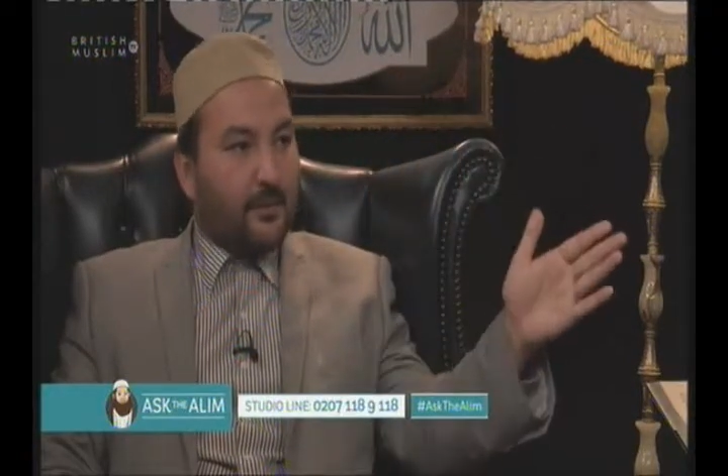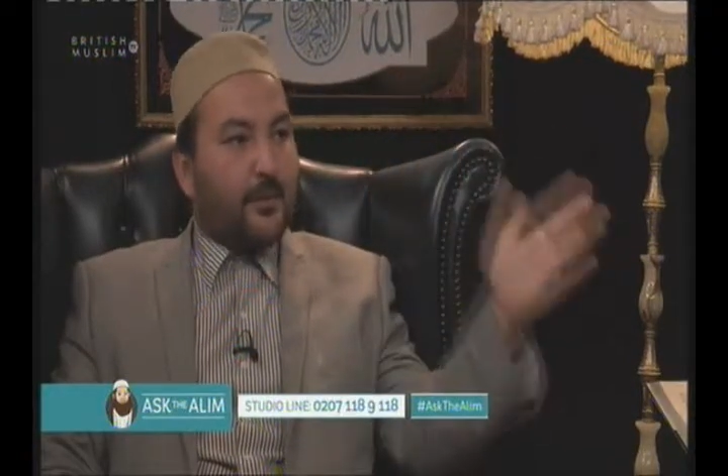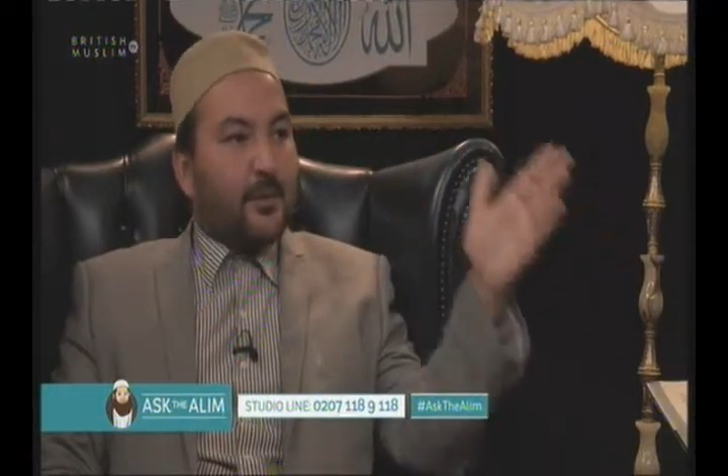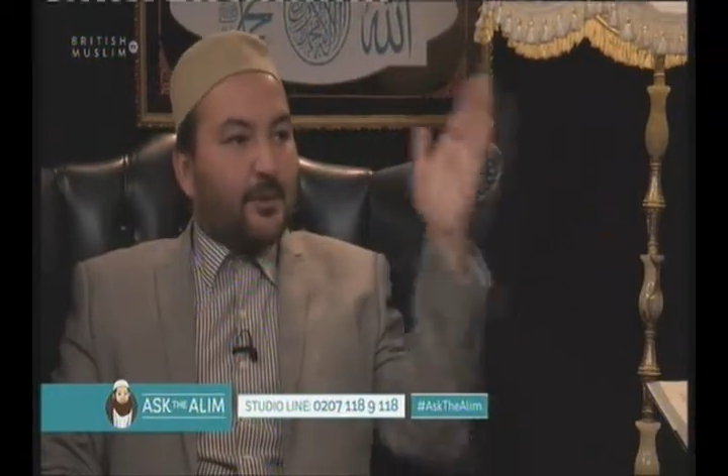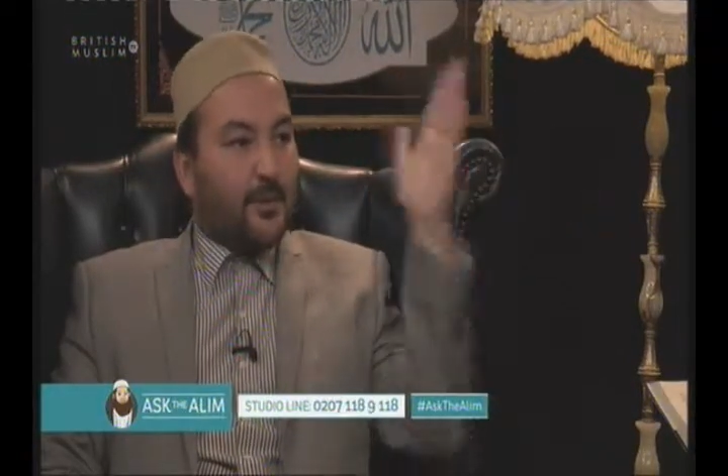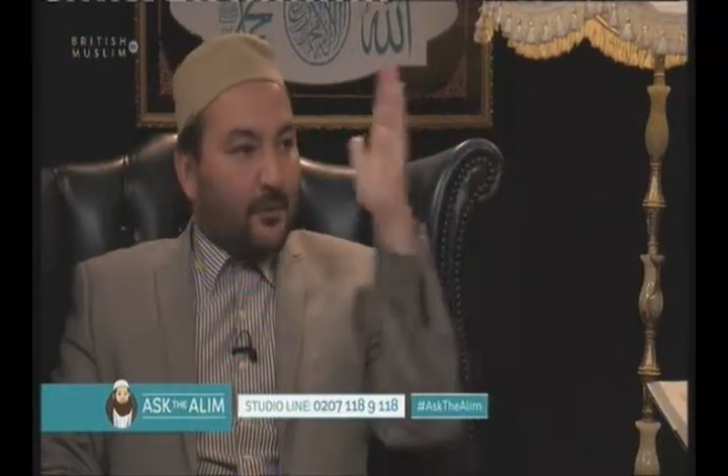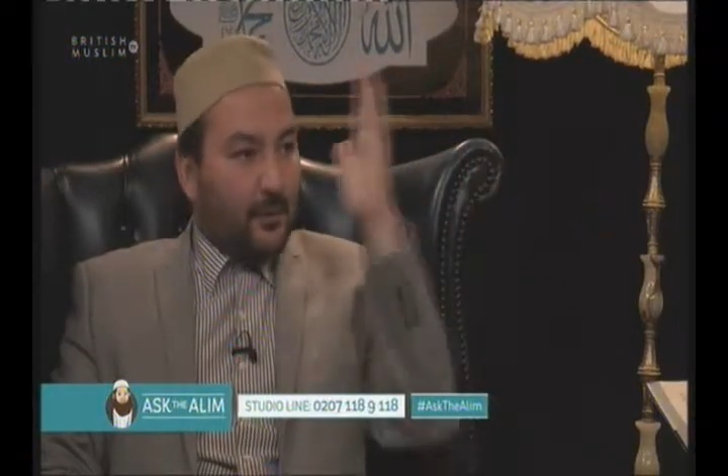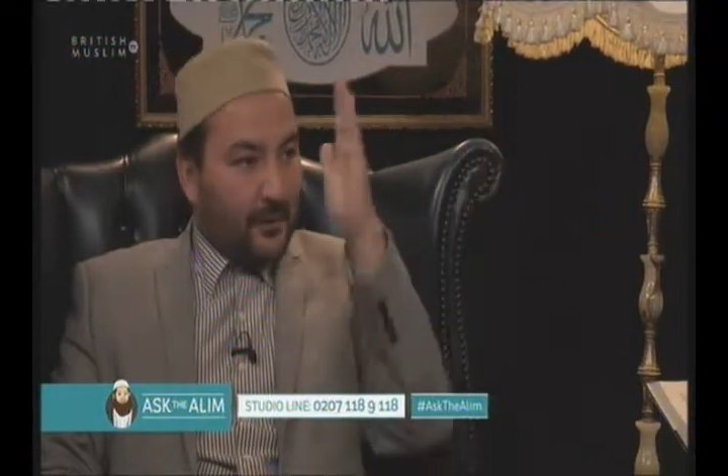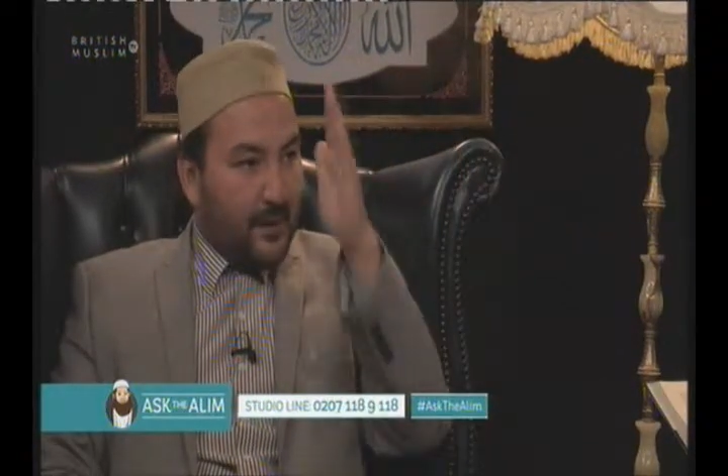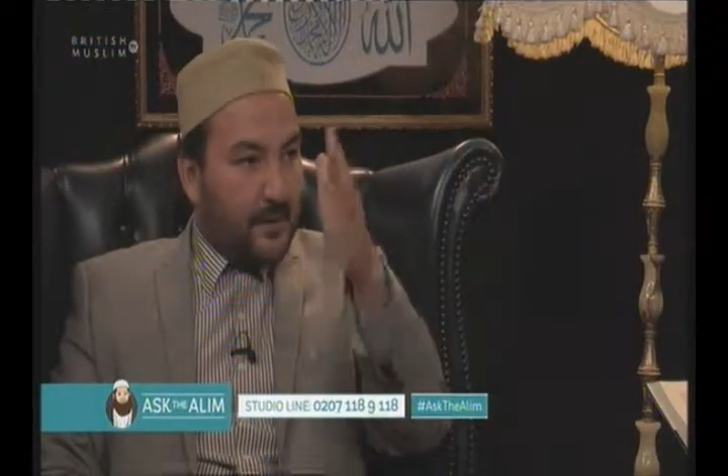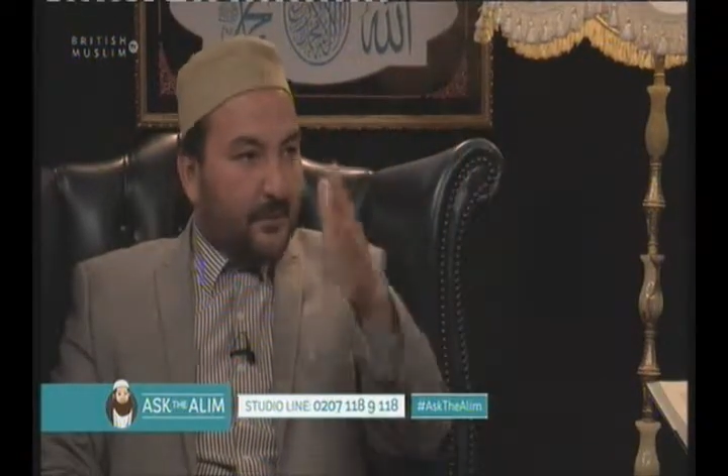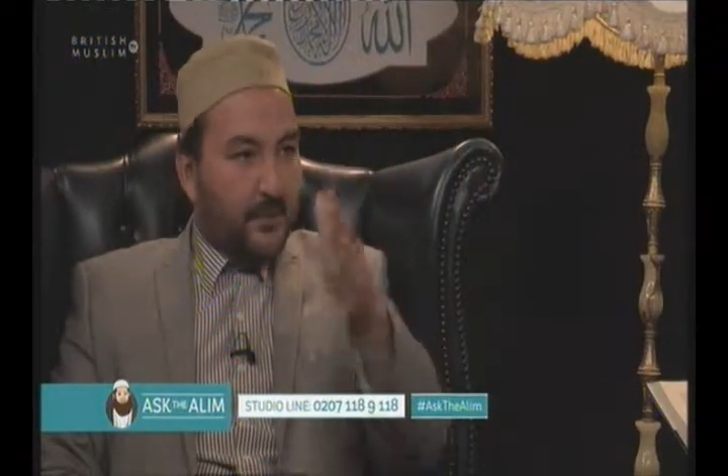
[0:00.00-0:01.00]
person or
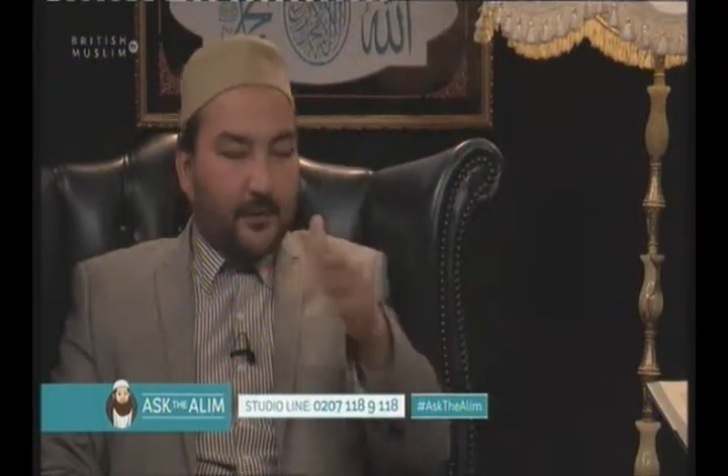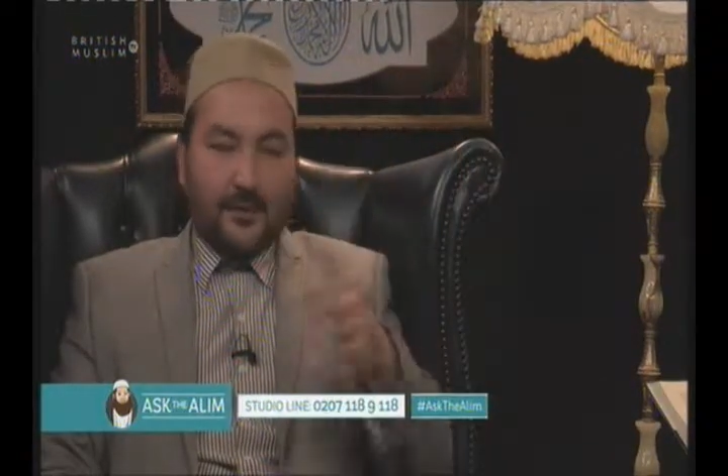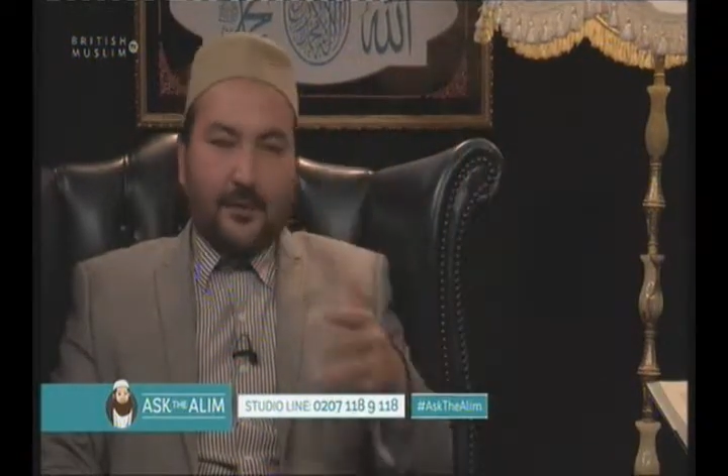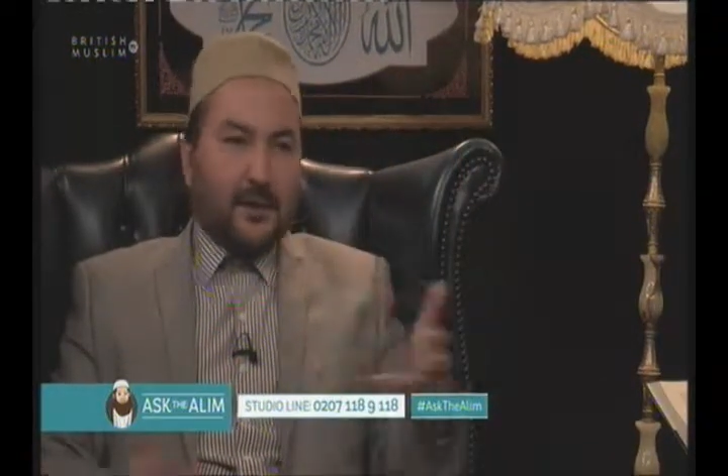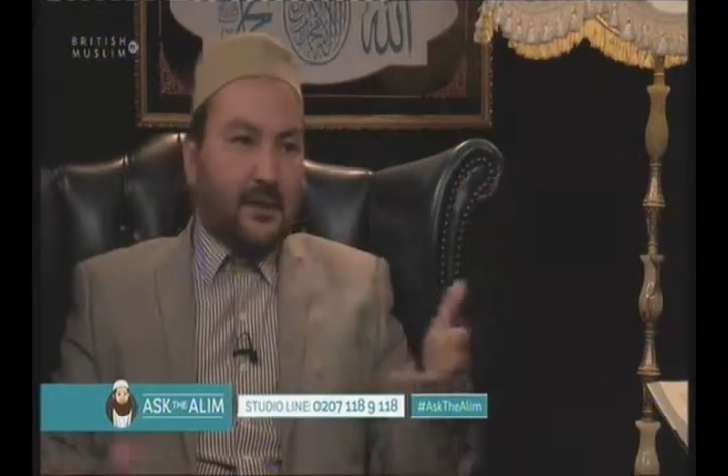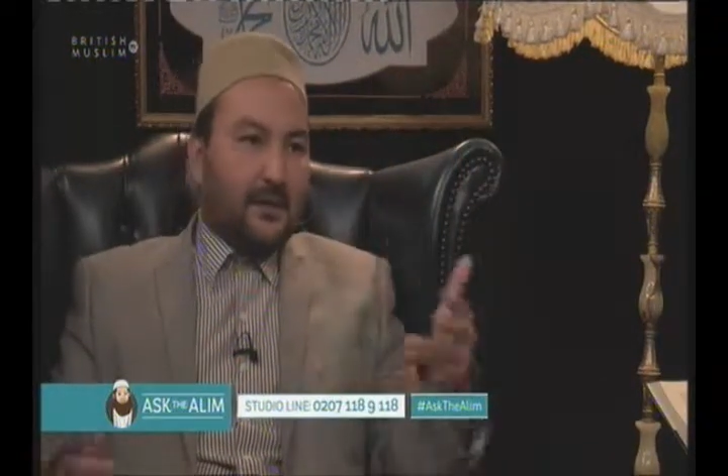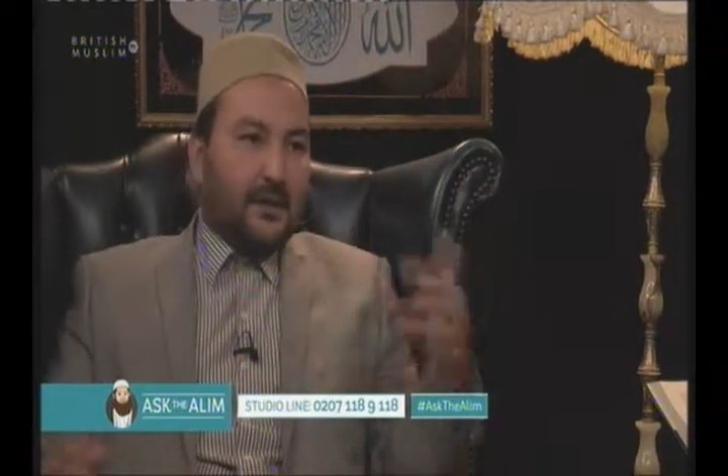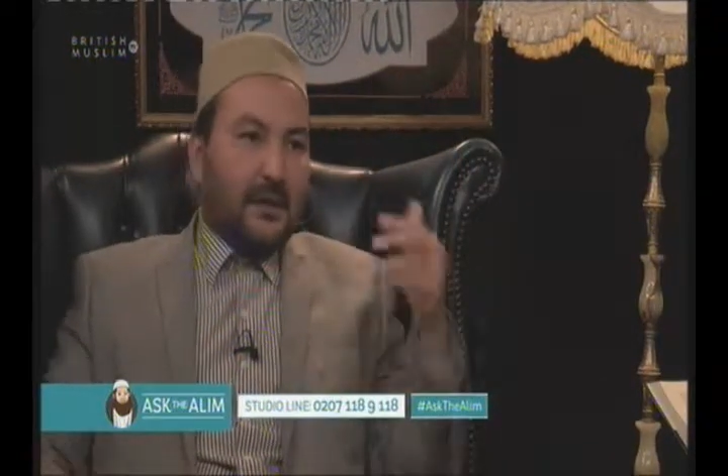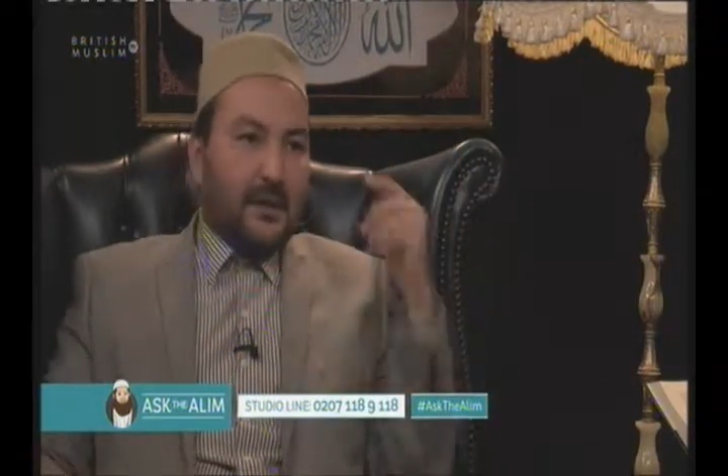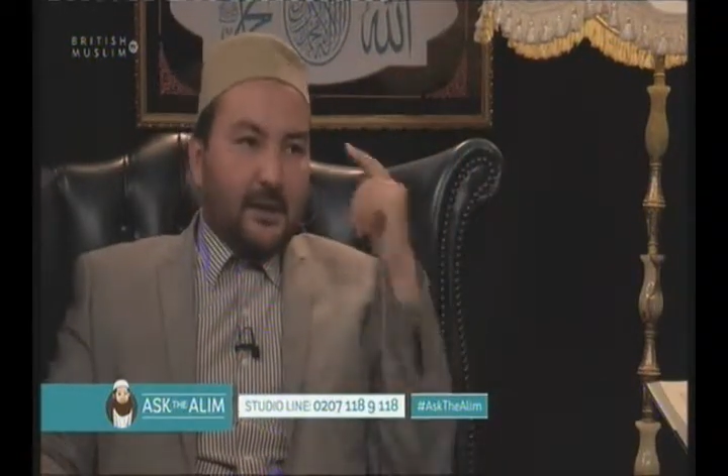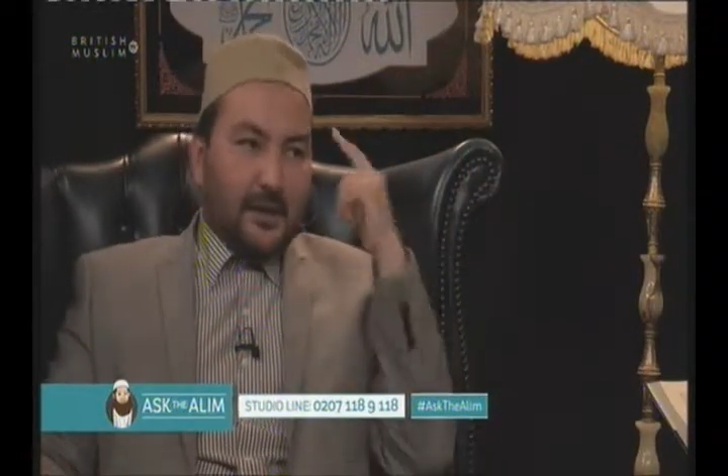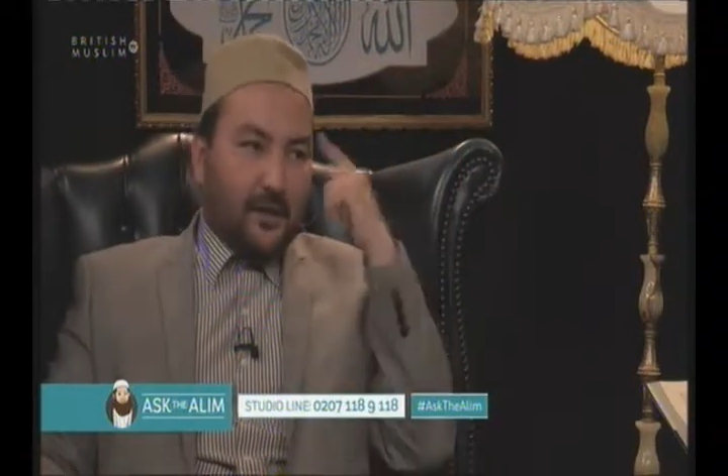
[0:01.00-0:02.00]
that person so that's
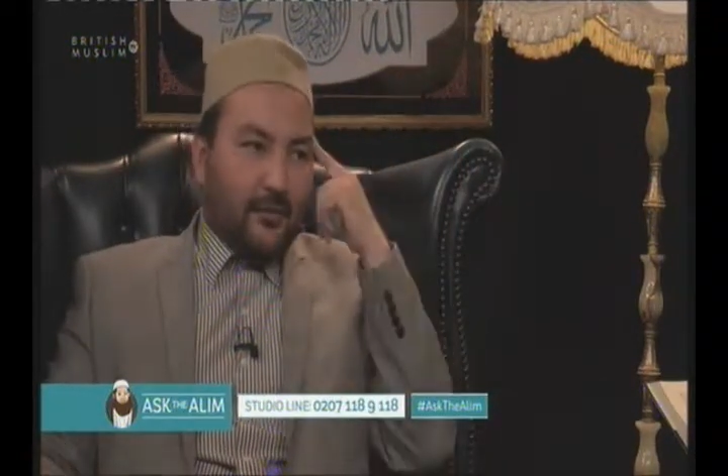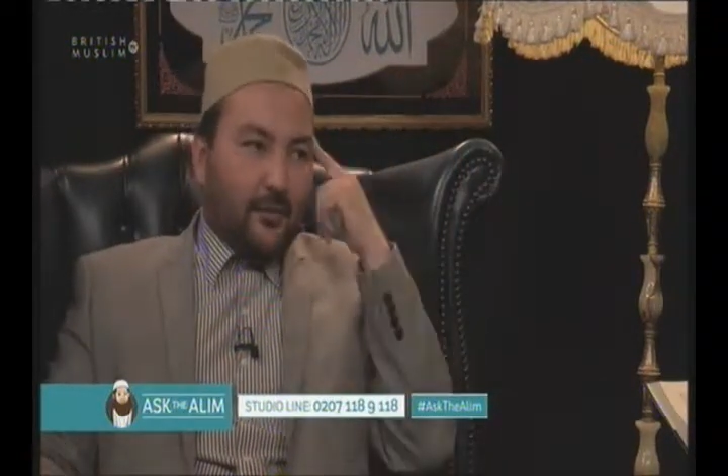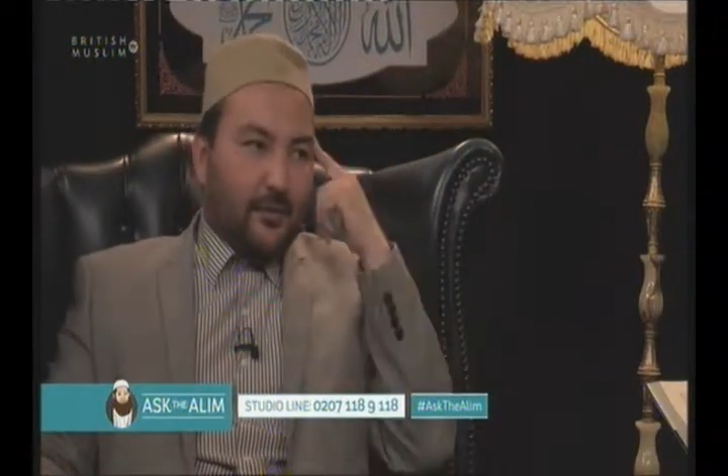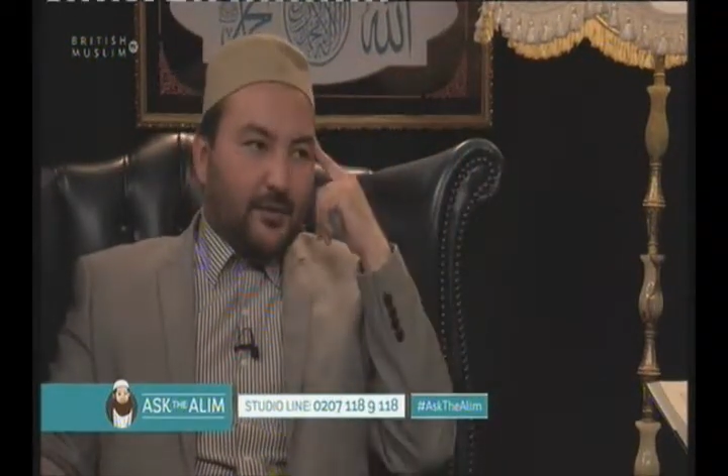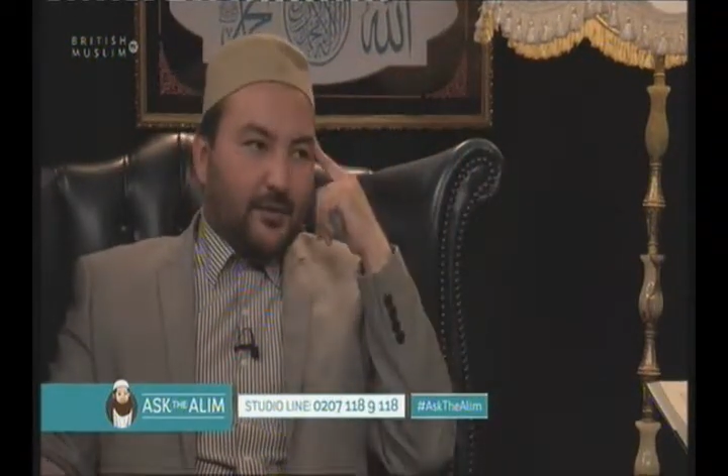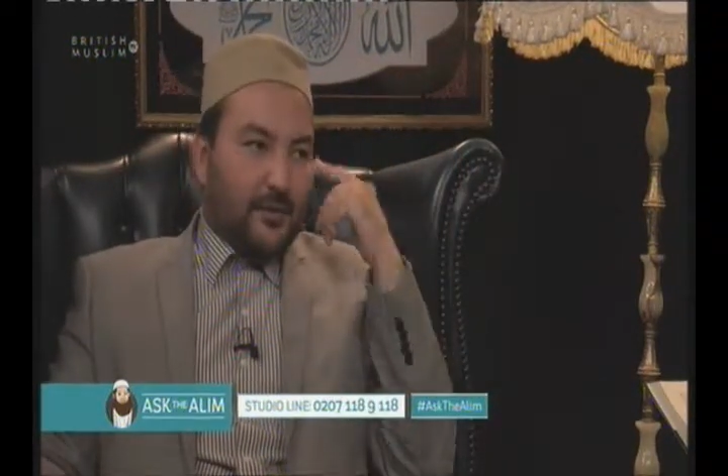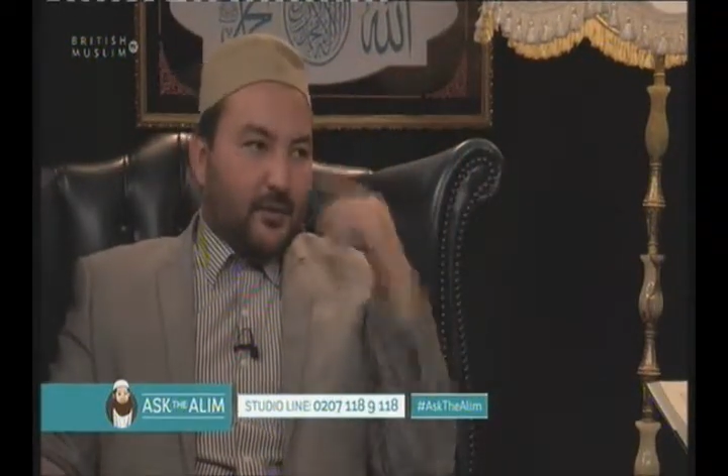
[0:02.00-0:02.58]
like thoughts